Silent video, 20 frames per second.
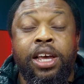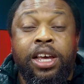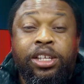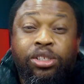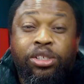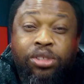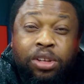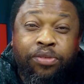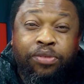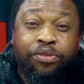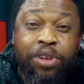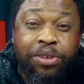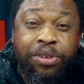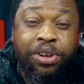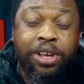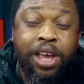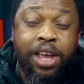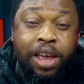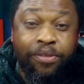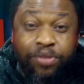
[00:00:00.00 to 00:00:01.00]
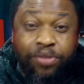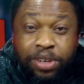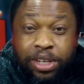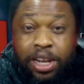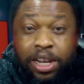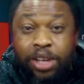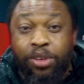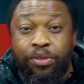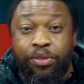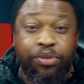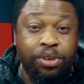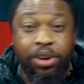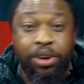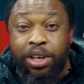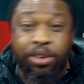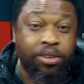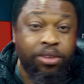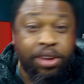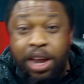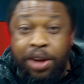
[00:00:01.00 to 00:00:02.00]
It's not very heavy, like you feel
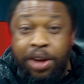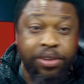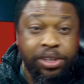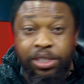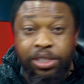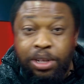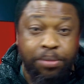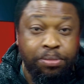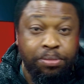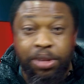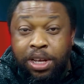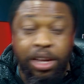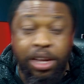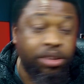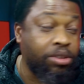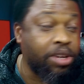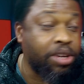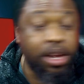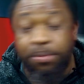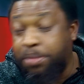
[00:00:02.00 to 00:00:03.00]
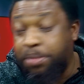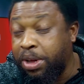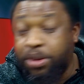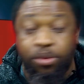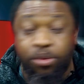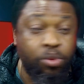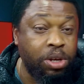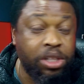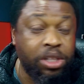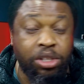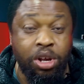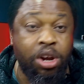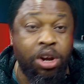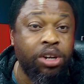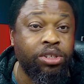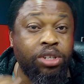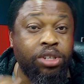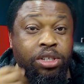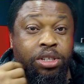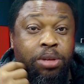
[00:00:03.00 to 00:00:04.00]
like you're carrying something and you can make quick
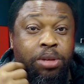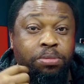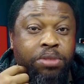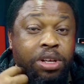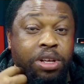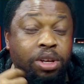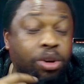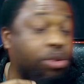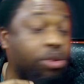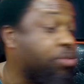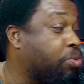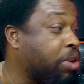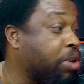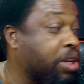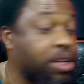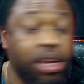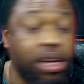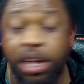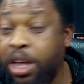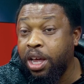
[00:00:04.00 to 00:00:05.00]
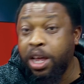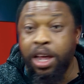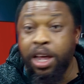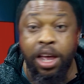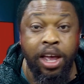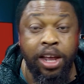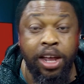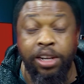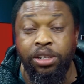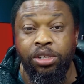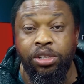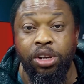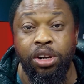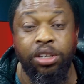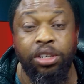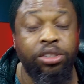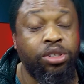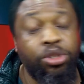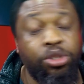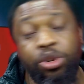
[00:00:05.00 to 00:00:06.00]
turns or something, or quick head
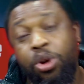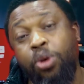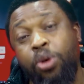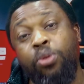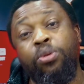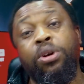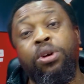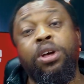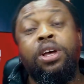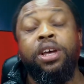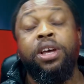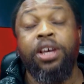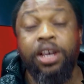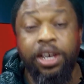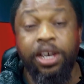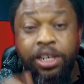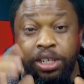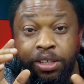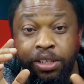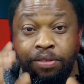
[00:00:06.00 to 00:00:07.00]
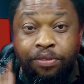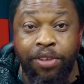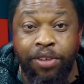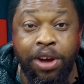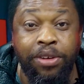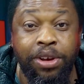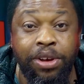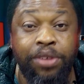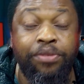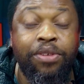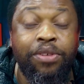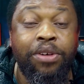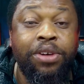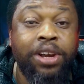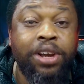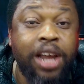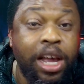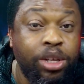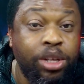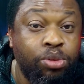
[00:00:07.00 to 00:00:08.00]
turns. No, it is very
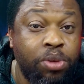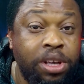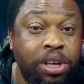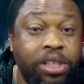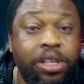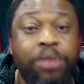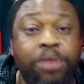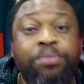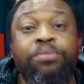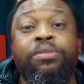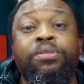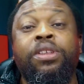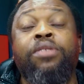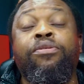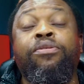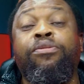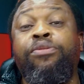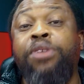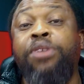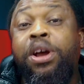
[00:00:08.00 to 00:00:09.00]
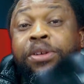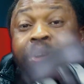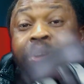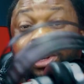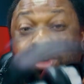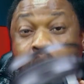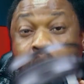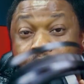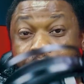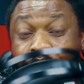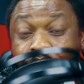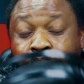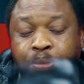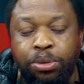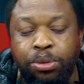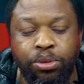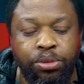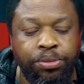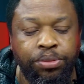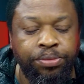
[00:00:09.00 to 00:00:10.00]
lightweight, very
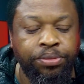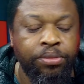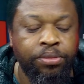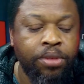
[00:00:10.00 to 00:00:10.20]
comfortable.